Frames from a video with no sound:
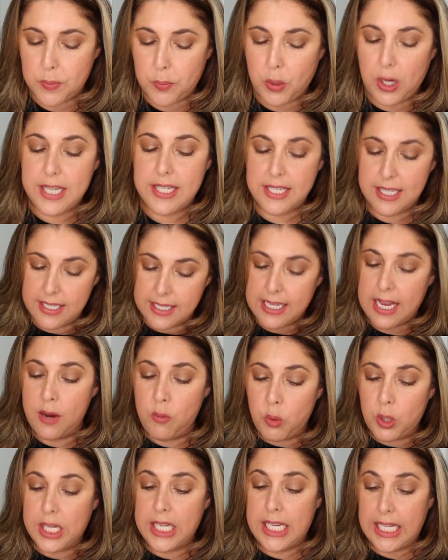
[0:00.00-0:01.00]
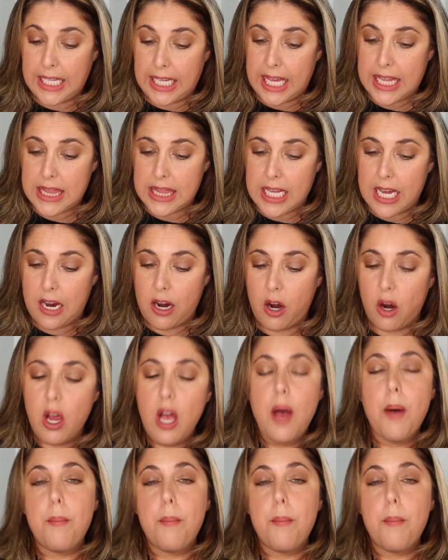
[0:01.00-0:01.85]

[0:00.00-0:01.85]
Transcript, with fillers: prices and we're gonna get there.